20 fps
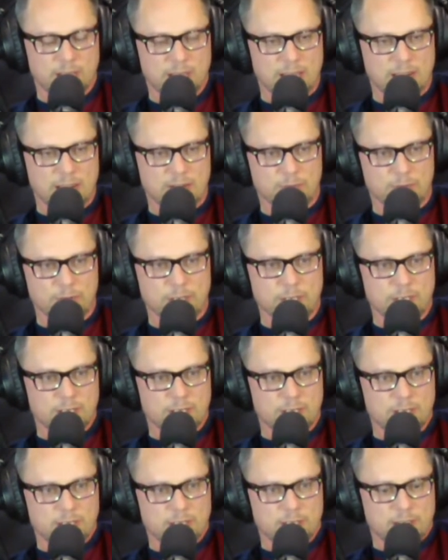every
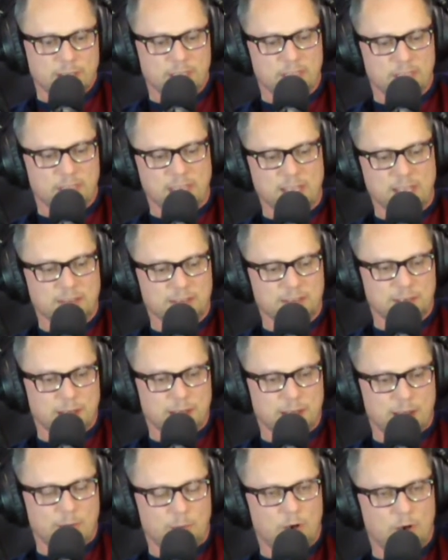thing that
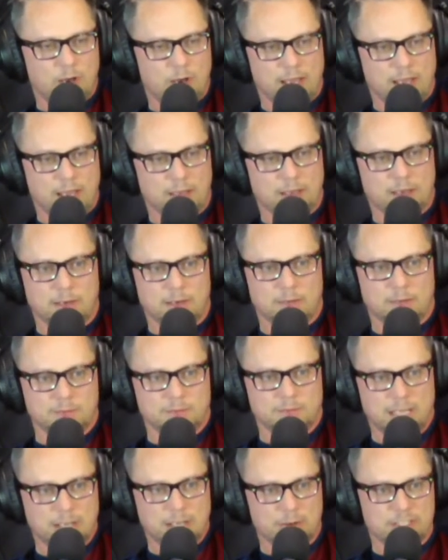I walk. You know,
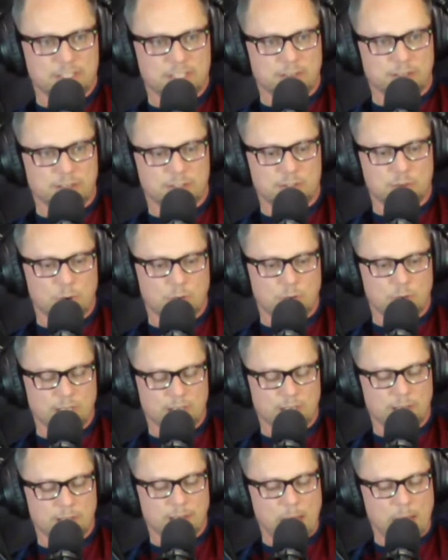I go to sit on the toilet
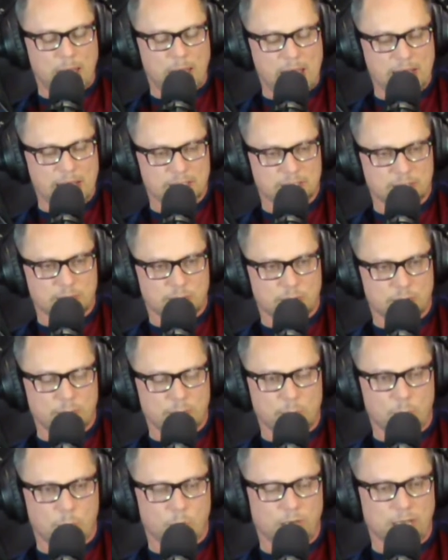and my ass is already
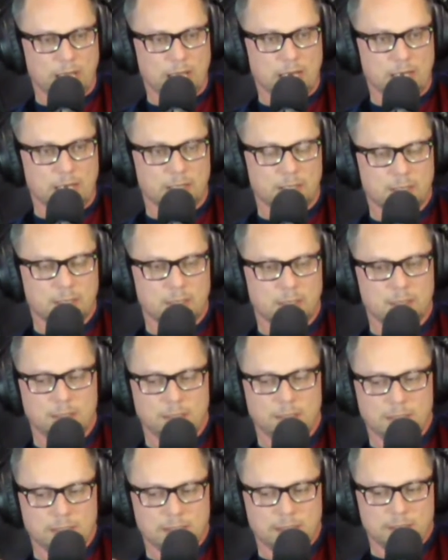pointing at it.
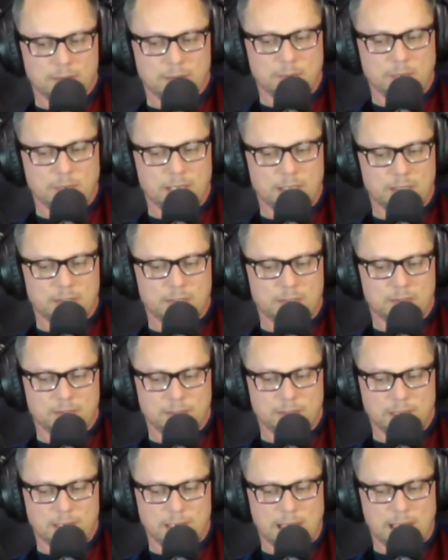But
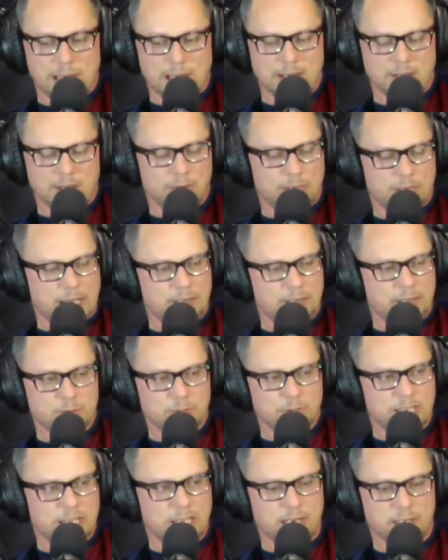I don't
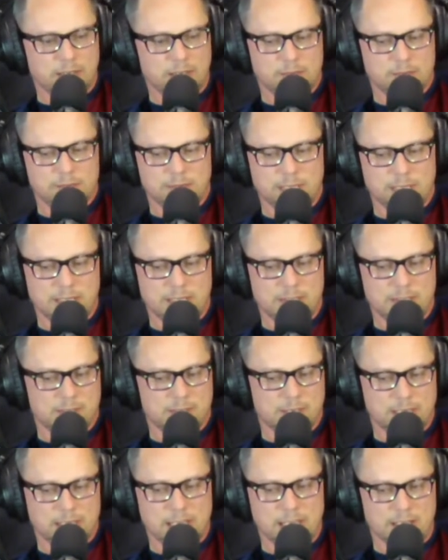get it. It,
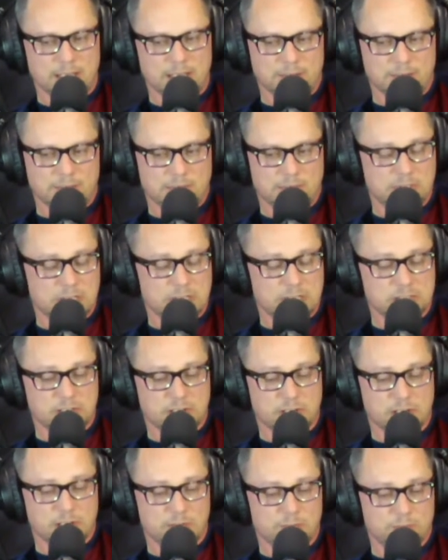again, doesn't
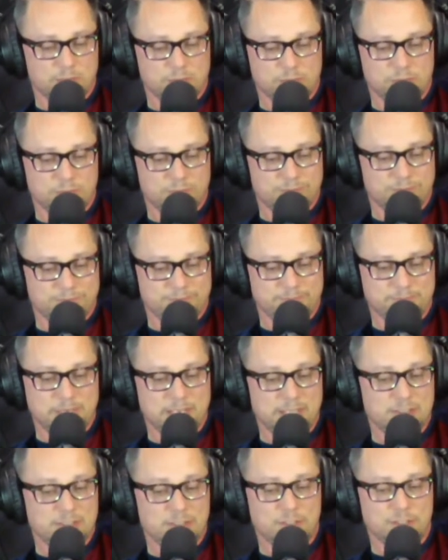hurt, but
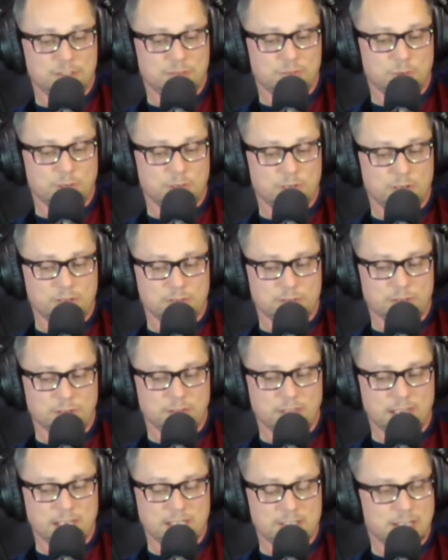it's just one of those little
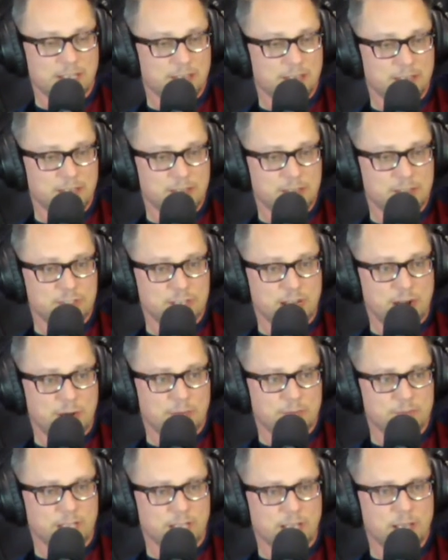things. Like in the
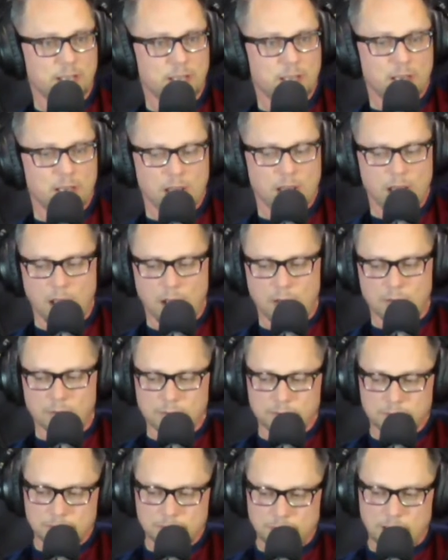shower, I'm just like, oh,
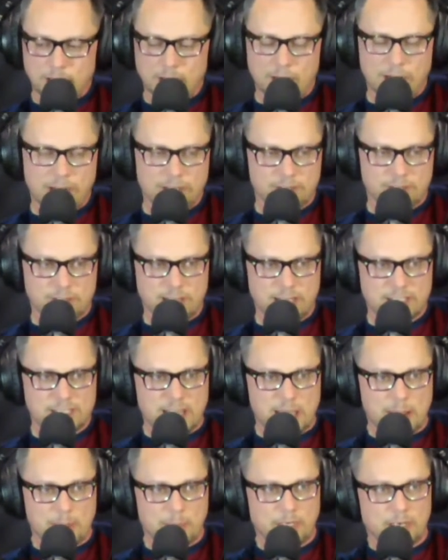all right, so that's
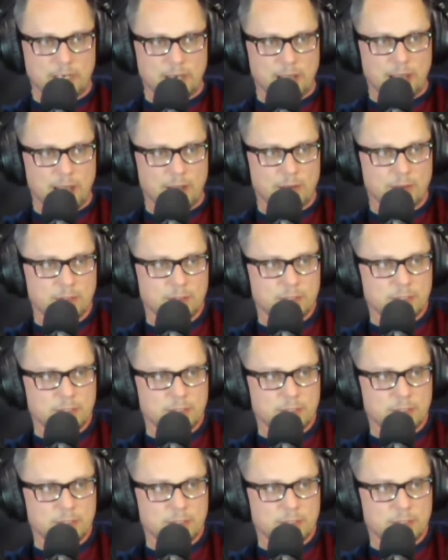happening now.